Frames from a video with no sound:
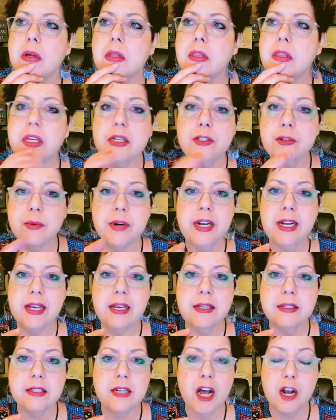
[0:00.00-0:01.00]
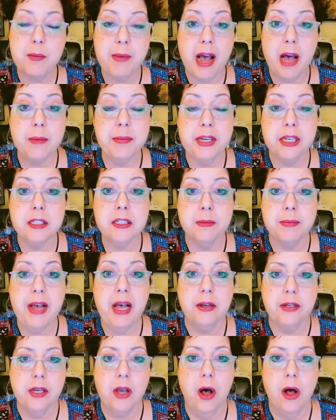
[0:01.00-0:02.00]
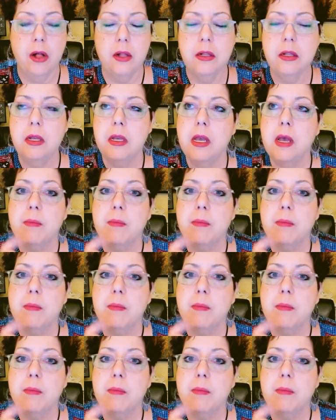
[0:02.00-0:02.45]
this reading is not about me. It's about y'all.